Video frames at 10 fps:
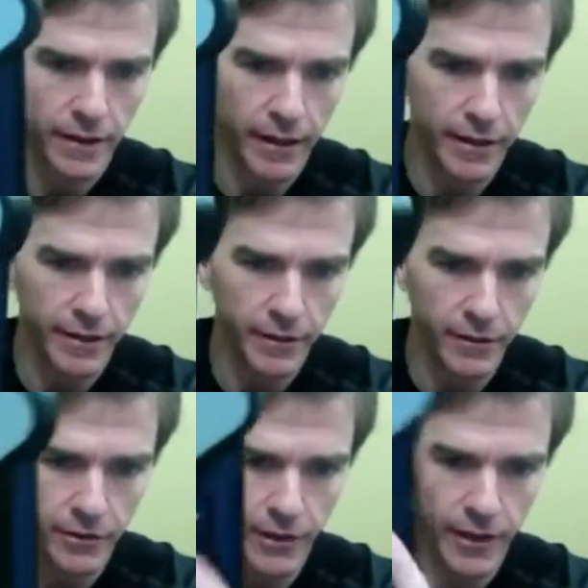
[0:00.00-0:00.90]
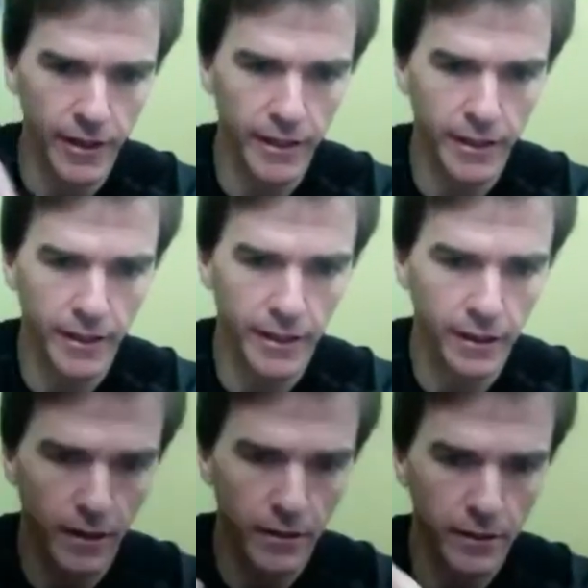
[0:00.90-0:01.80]
And then there's a
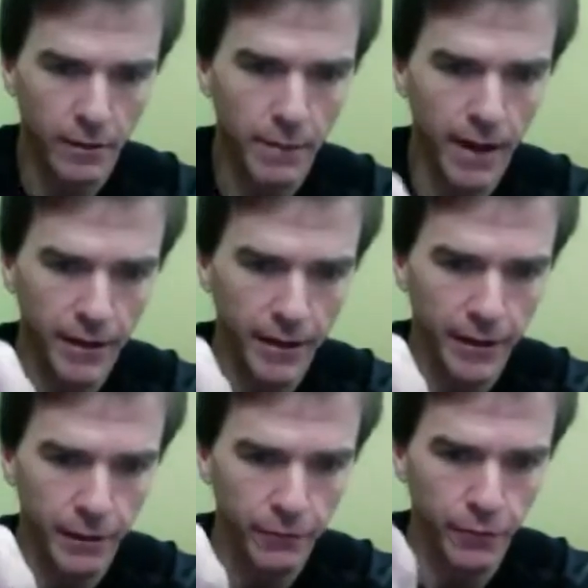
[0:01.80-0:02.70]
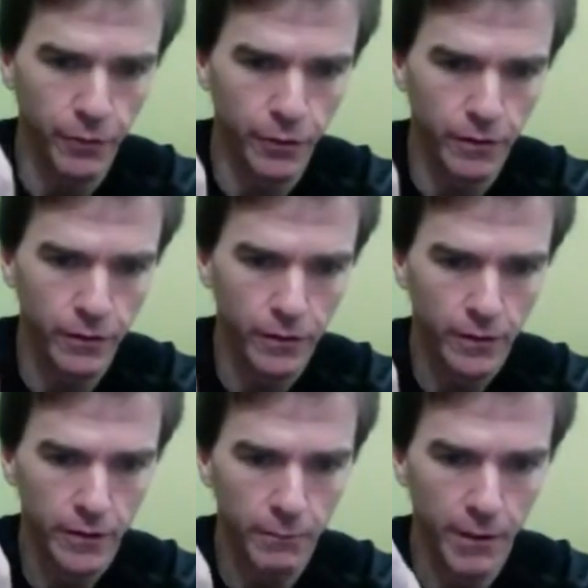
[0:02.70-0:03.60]
mount here for
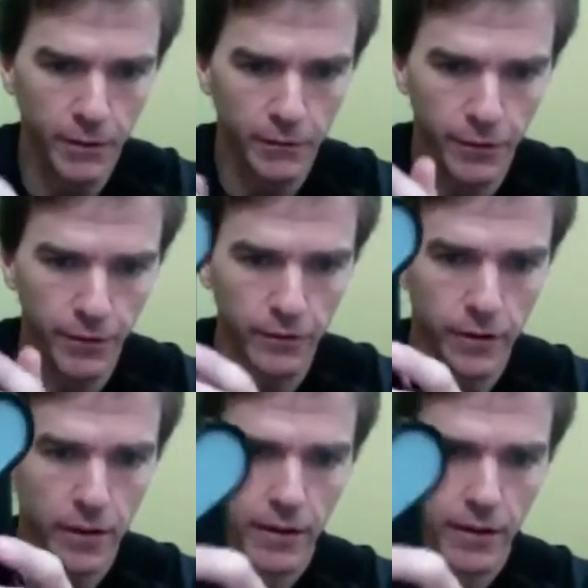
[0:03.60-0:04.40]
the microphone.